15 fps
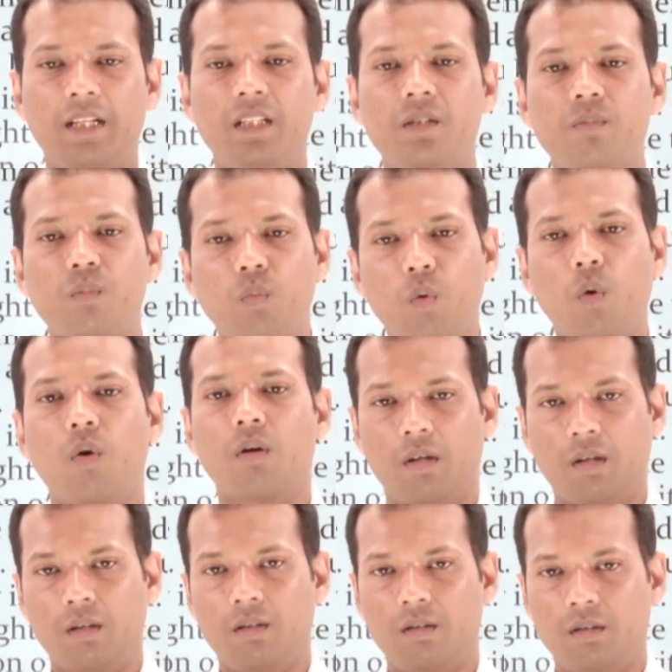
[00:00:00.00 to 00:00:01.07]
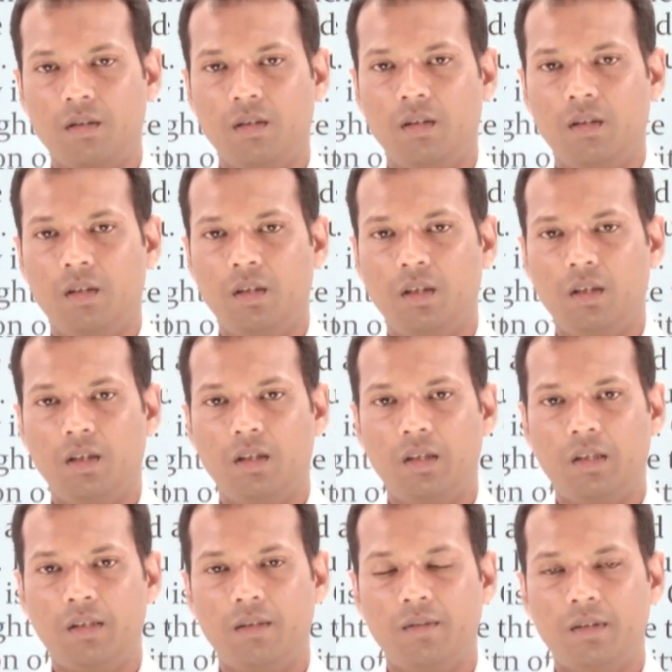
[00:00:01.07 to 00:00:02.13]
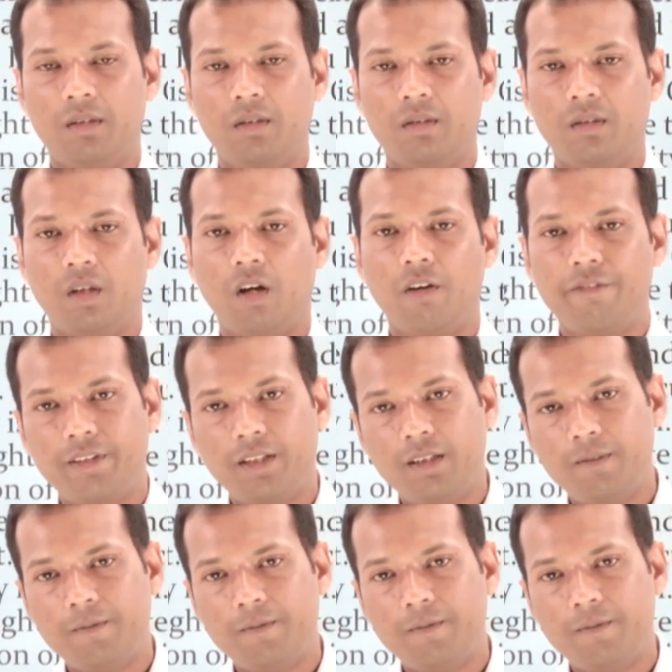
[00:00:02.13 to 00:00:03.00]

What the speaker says: is more of the